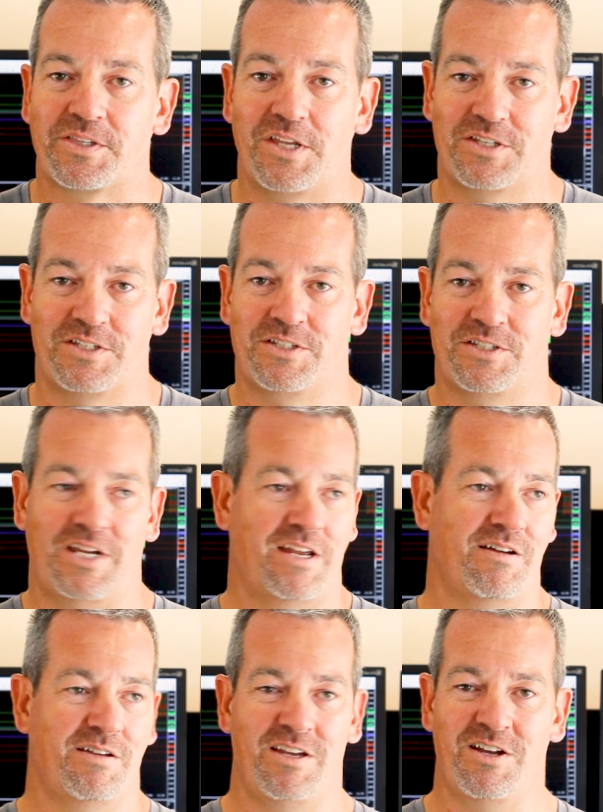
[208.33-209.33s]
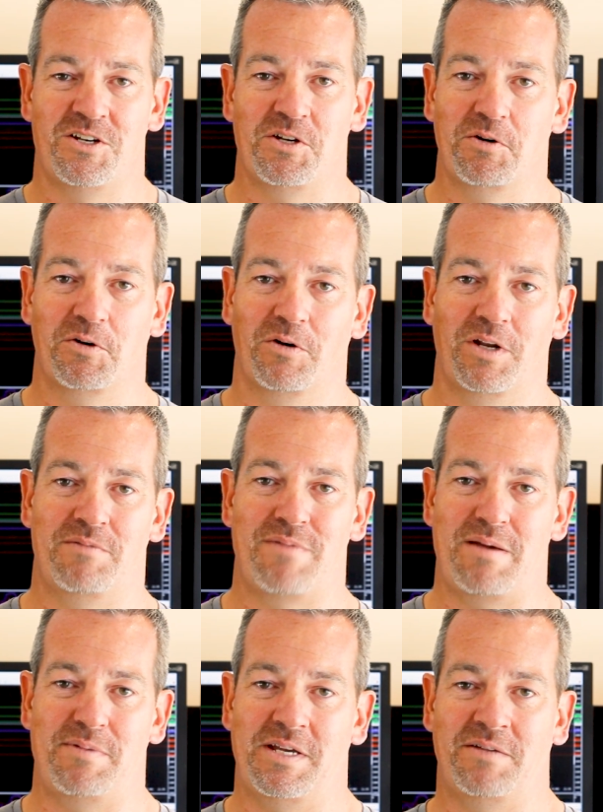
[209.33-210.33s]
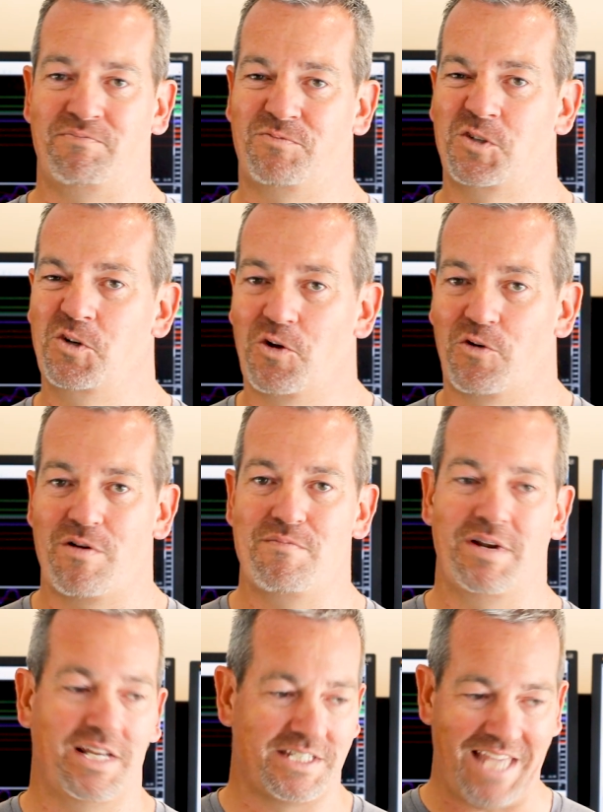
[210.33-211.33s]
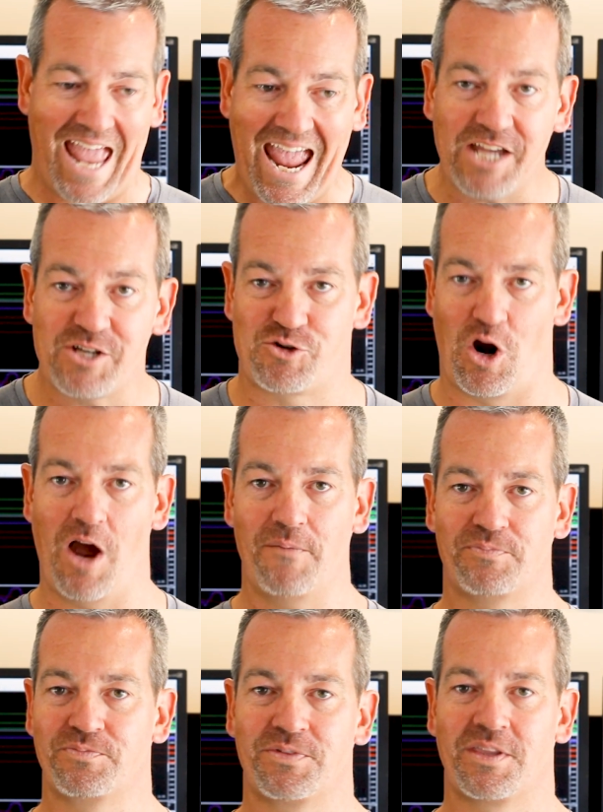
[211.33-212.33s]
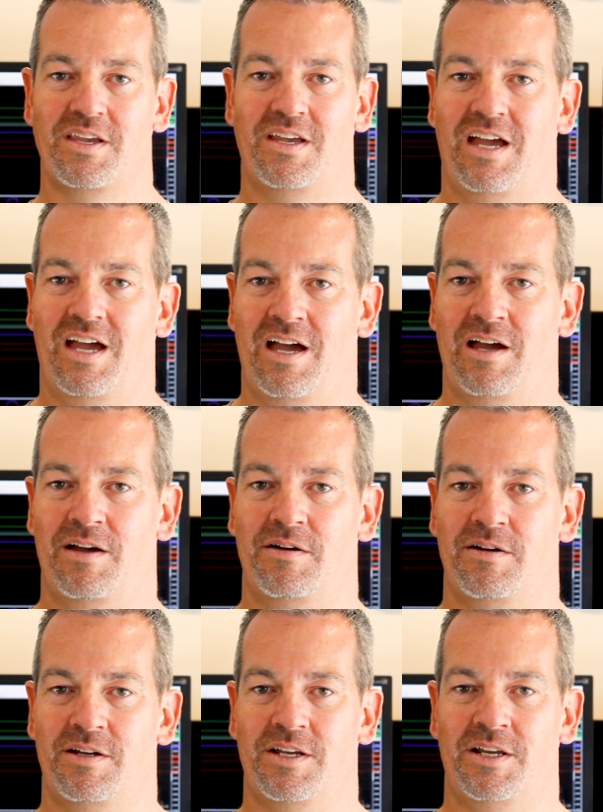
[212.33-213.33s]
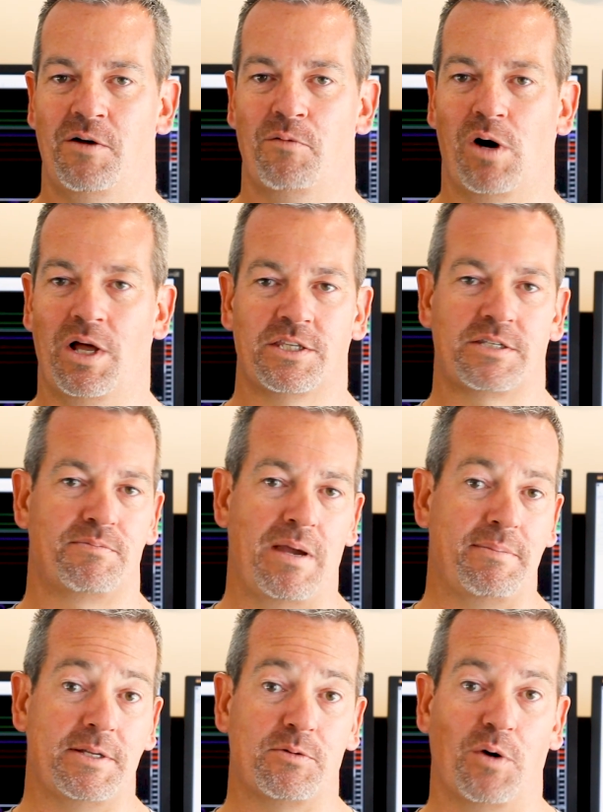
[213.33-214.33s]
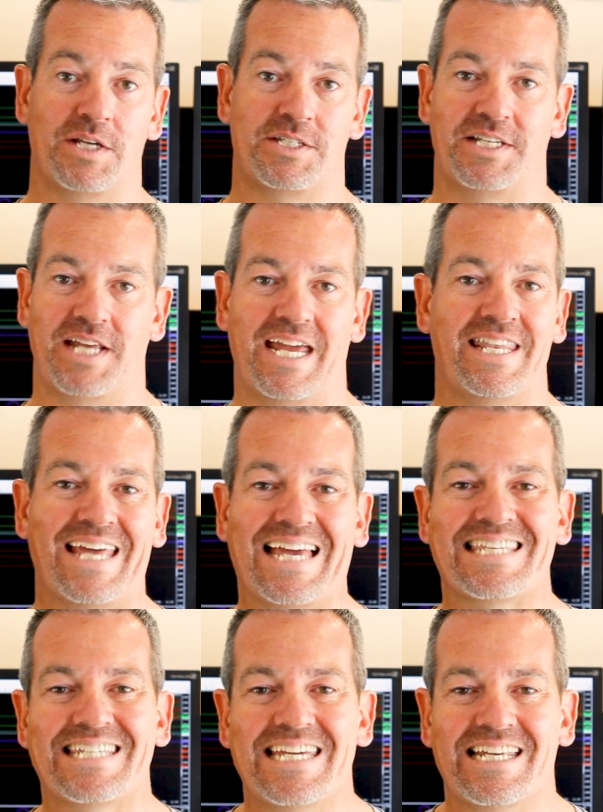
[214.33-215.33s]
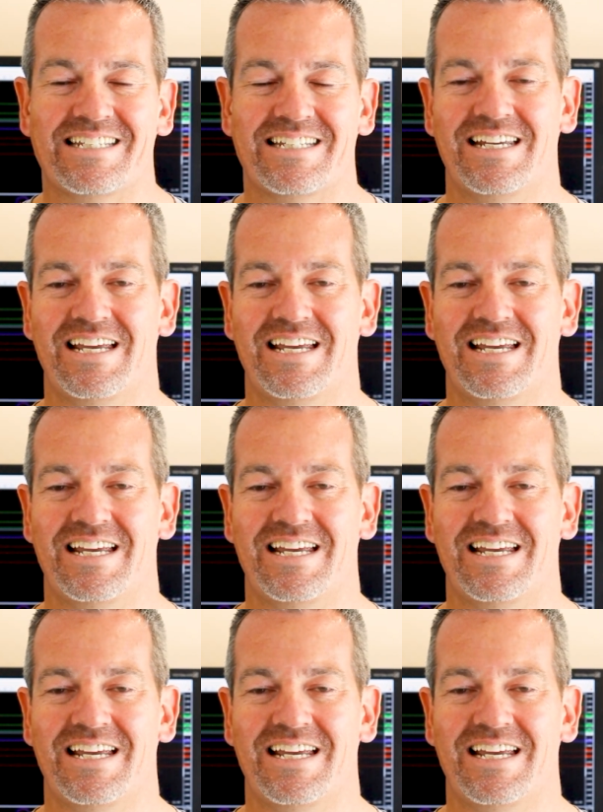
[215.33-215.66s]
Doesn't say you can do it all in maybe two or three minutes extra, uh, you know, once, maybe twice a day, and that's it.